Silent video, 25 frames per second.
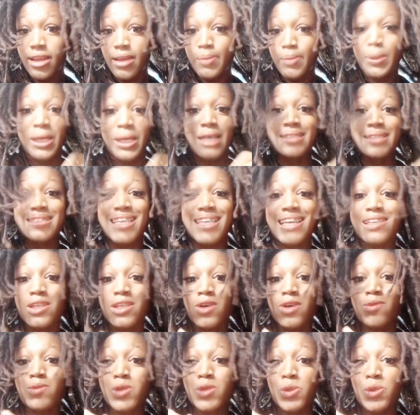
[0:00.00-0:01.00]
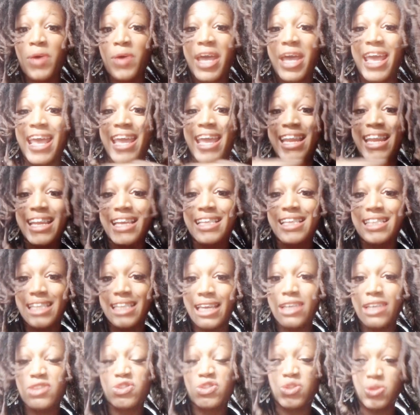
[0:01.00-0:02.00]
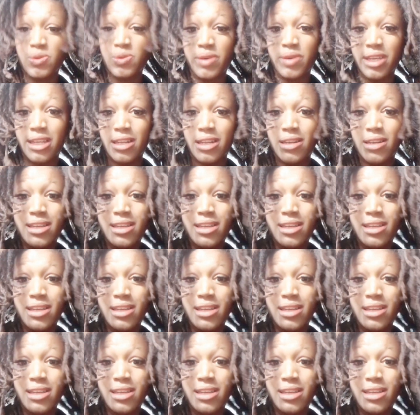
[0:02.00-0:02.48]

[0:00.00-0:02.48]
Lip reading: because they don't do anything to it.